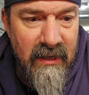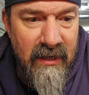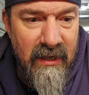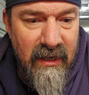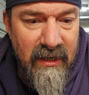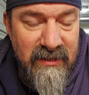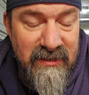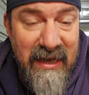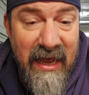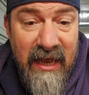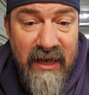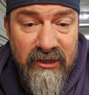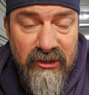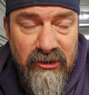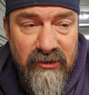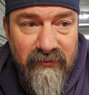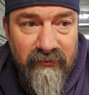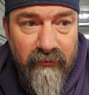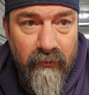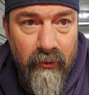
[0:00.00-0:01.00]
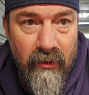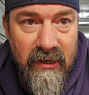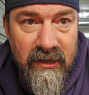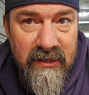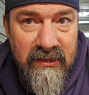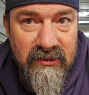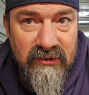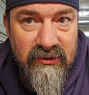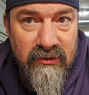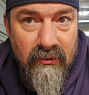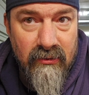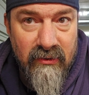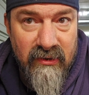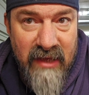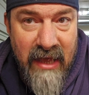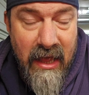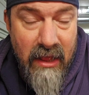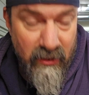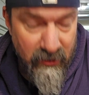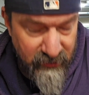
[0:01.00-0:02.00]
dash for it, so
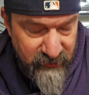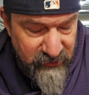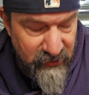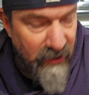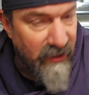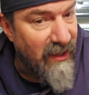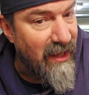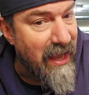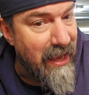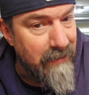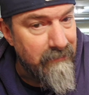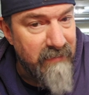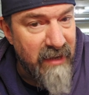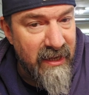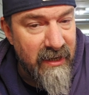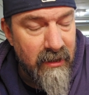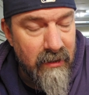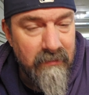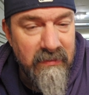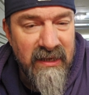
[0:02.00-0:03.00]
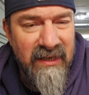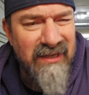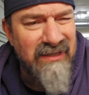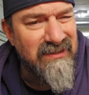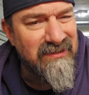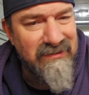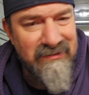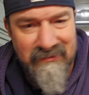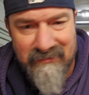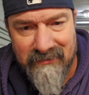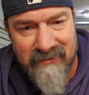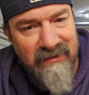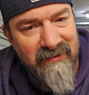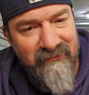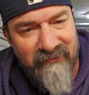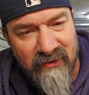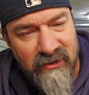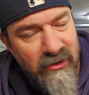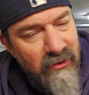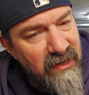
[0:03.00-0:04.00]
that looks a lot better, because if
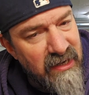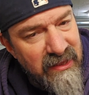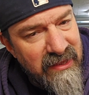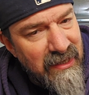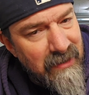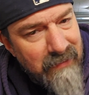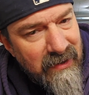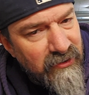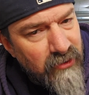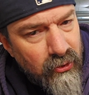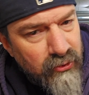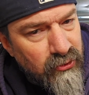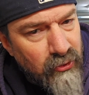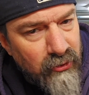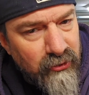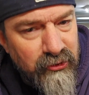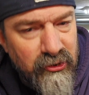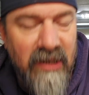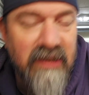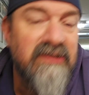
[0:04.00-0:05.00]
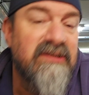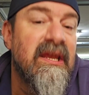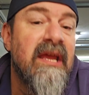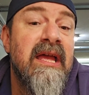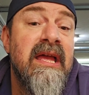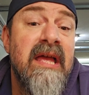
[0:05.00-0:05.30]
you know anything about those old trucks,